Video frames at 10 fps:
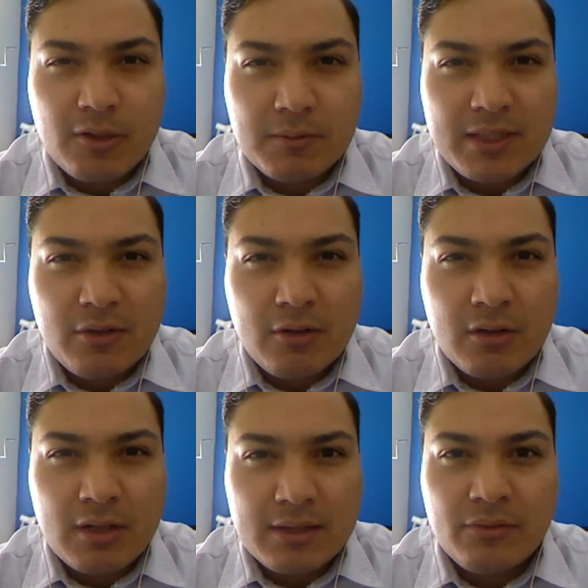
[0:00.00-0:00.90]
probably not
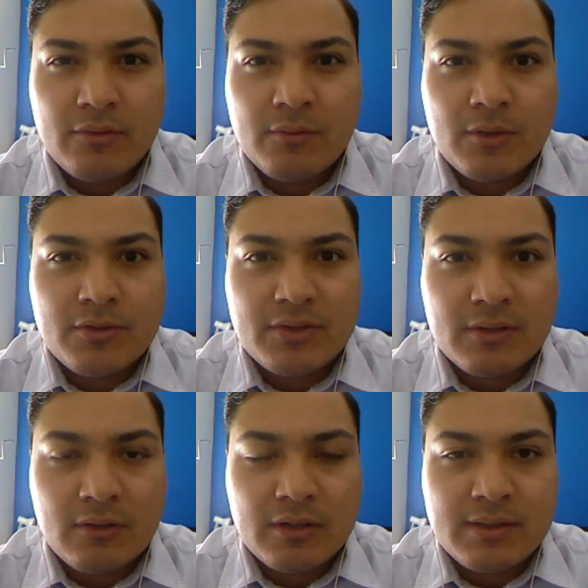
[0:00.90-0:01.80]
at the most
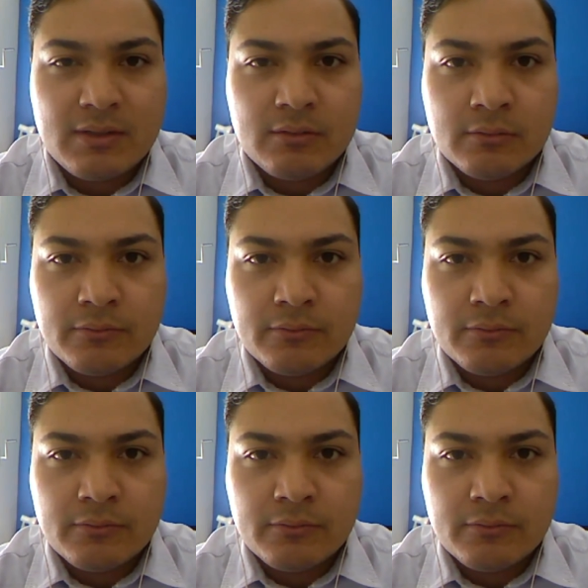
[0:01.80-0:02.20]
ideal.